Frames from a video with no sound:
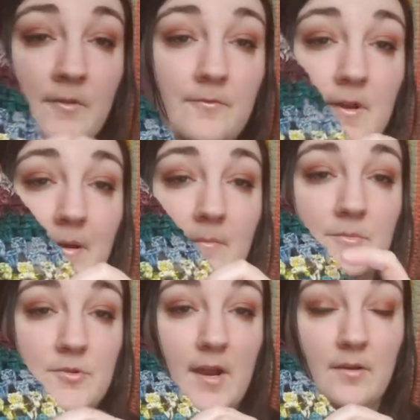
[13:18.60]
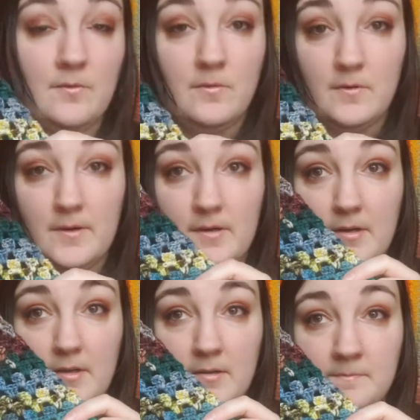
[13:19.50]
from Dragon
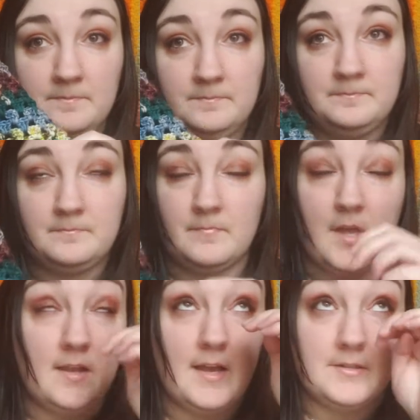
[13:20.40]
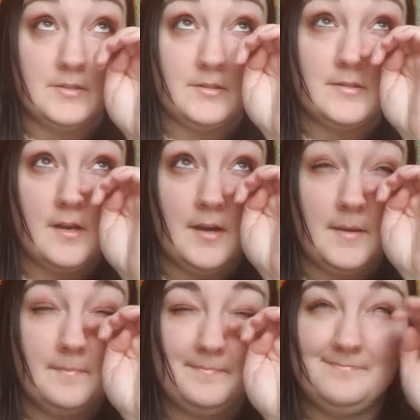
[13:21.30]
Horde, not last year,
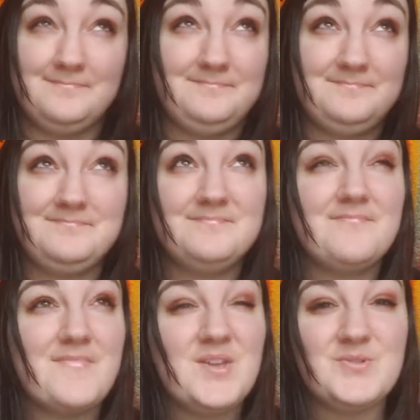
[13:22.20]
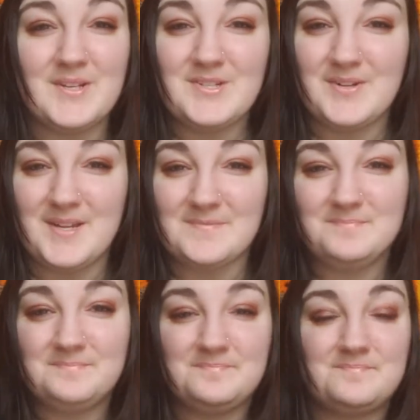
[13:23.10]
sorry, 2020,
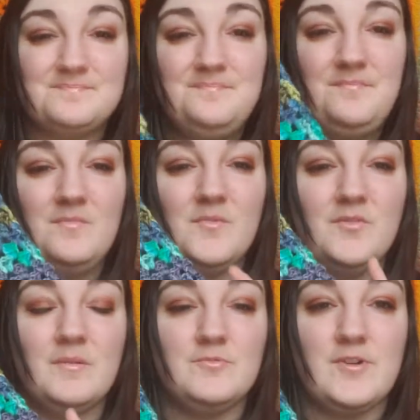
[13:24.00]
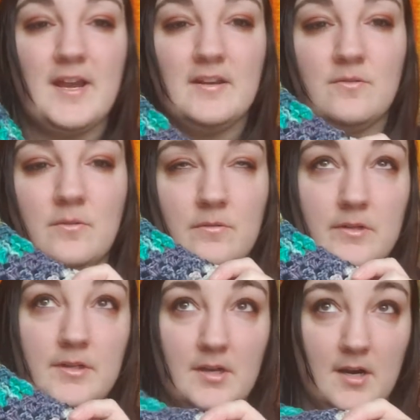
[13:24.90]
from Dragon
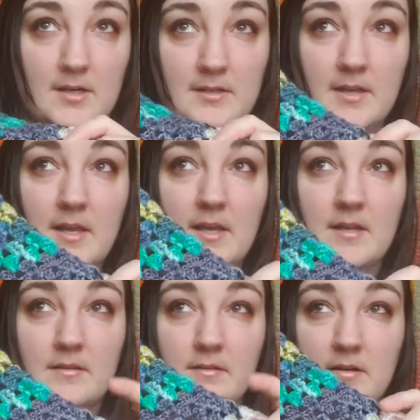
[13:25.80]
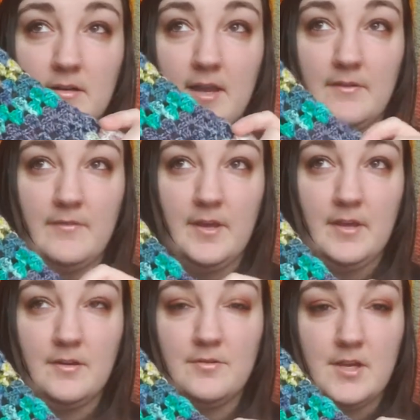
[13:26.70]
Horde Yarn and Yarn
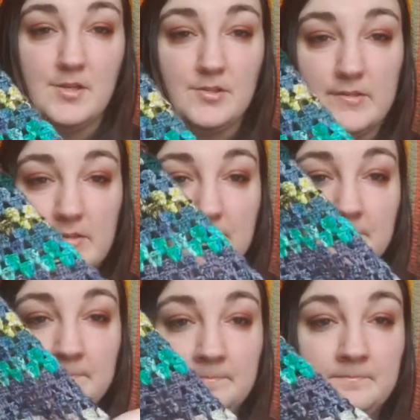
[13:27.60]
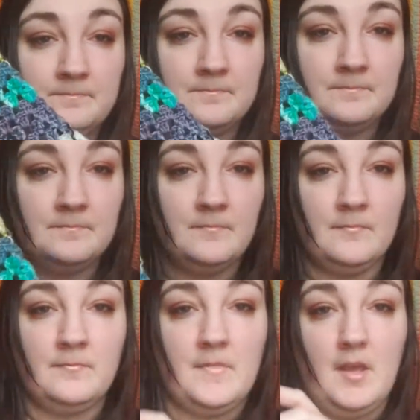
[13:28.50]
Cafe Creations
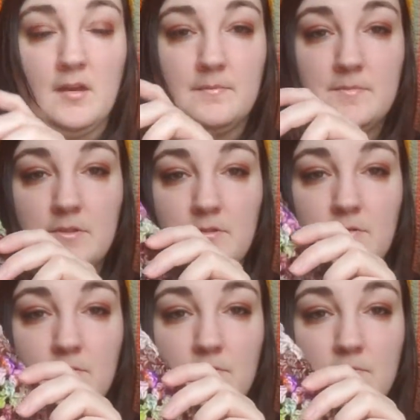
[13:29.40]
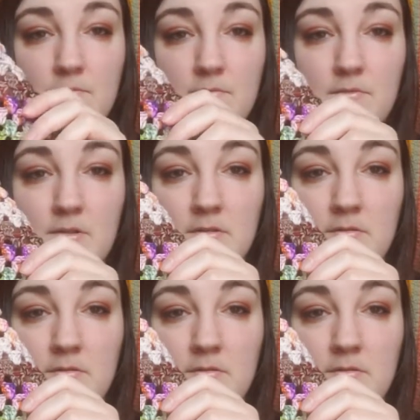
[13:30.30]
up to